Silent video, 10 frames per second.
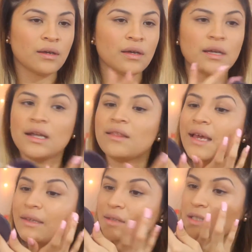And I
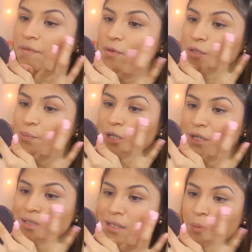like this for spring
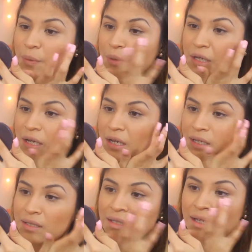and summer
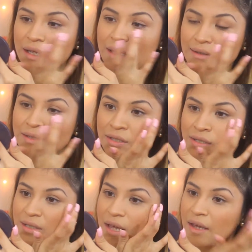because it's
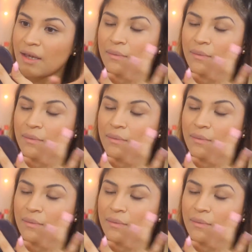just like,